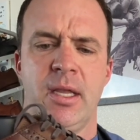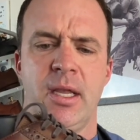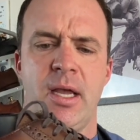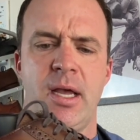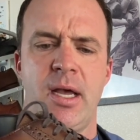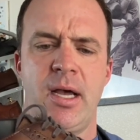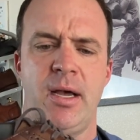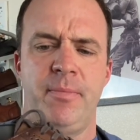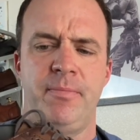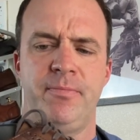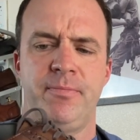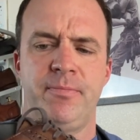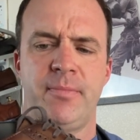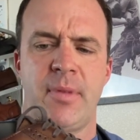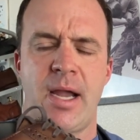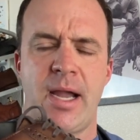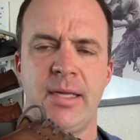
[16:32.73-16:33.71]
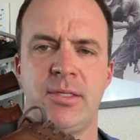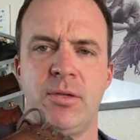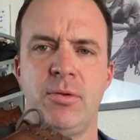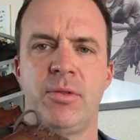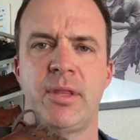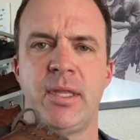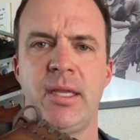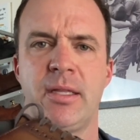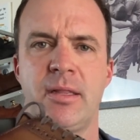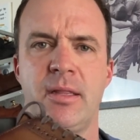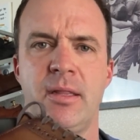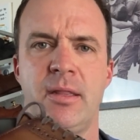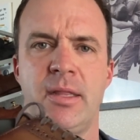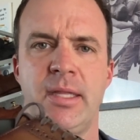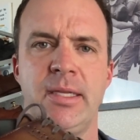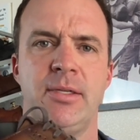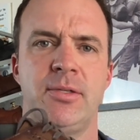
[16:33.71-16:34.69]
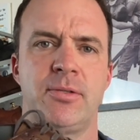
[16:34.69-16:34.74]
I do think
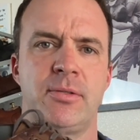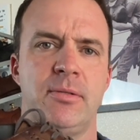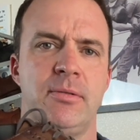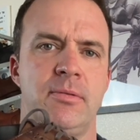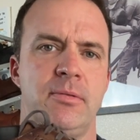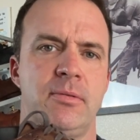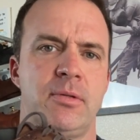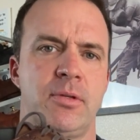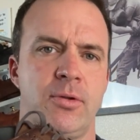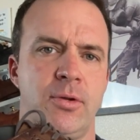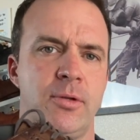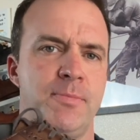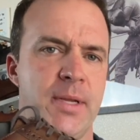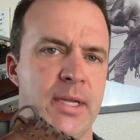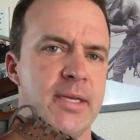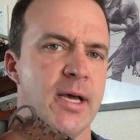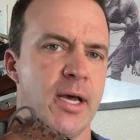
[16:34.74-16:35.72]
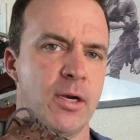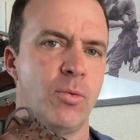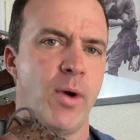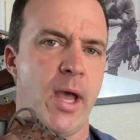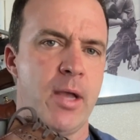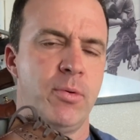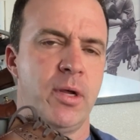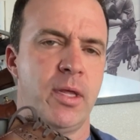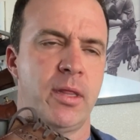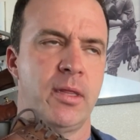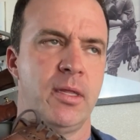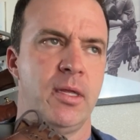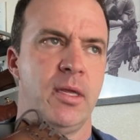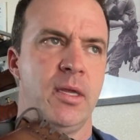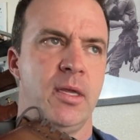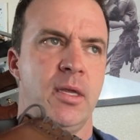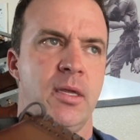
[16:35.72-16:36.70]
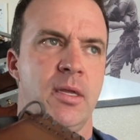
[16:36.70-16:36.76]
these could be done away with.
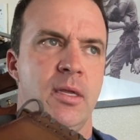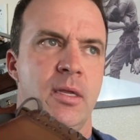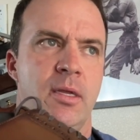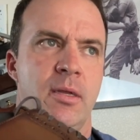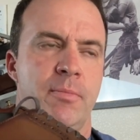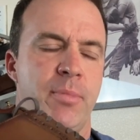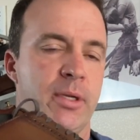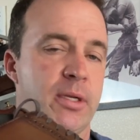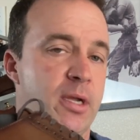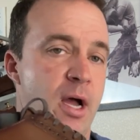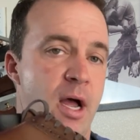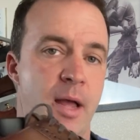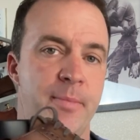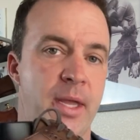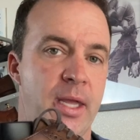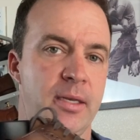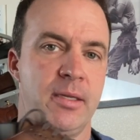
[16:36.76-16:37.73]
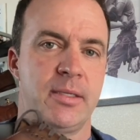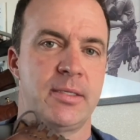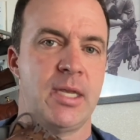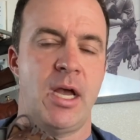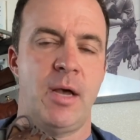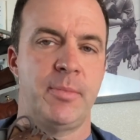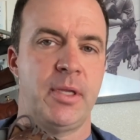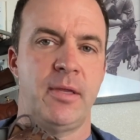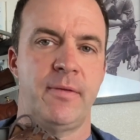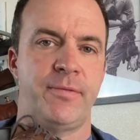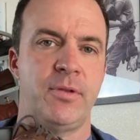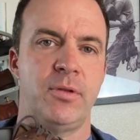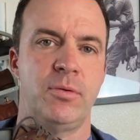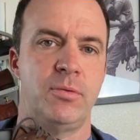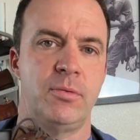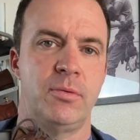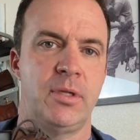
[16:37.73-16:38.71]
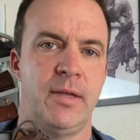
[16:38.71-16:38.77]
But comment and tell me if
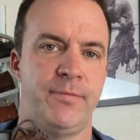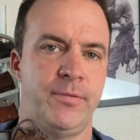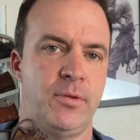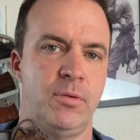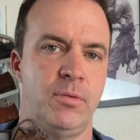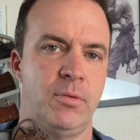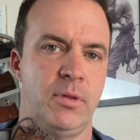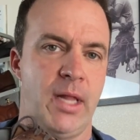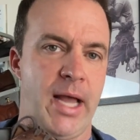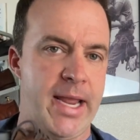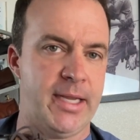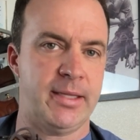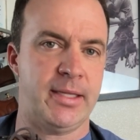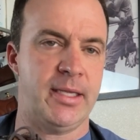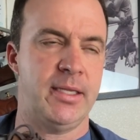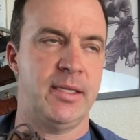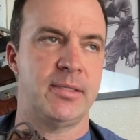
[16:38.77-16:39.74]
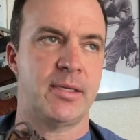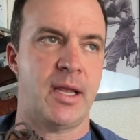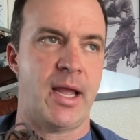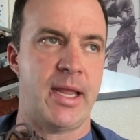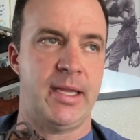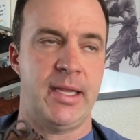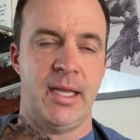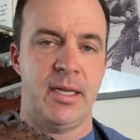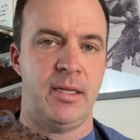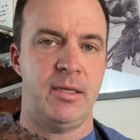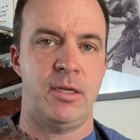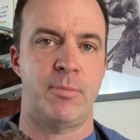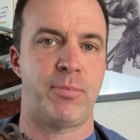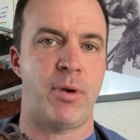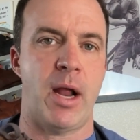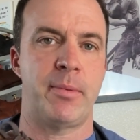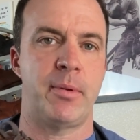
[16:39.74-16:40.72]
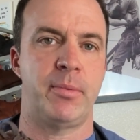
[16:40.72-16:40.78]
you like these. I get it. You're
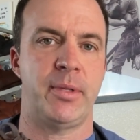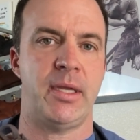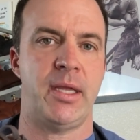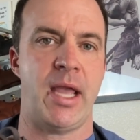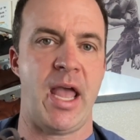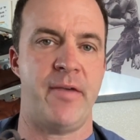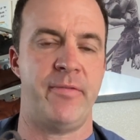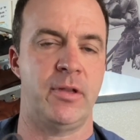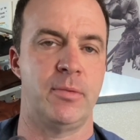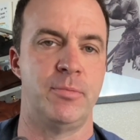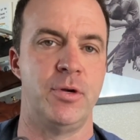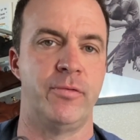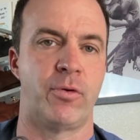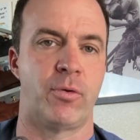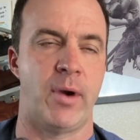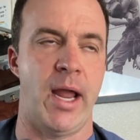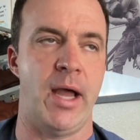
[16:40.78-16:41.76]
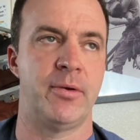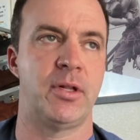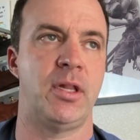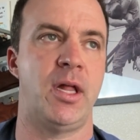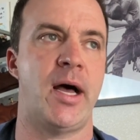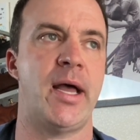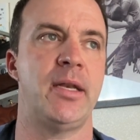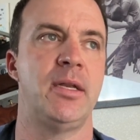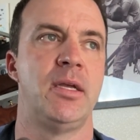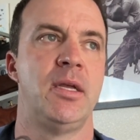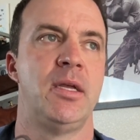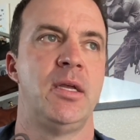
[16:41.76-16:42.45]
probably having to move around a lot.